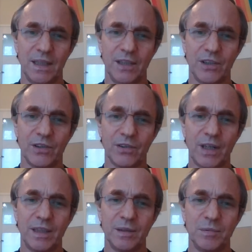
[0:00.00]

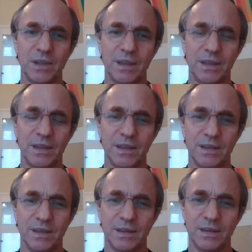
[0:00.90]

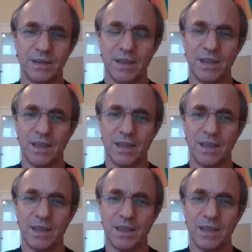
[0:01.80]
incredibly